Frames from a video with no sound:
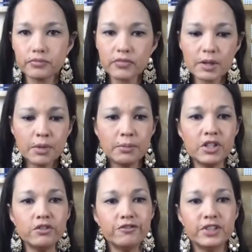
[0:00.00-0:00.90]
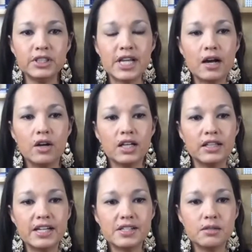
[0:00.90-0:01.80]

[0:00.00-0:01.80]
maybe you filled out a lesson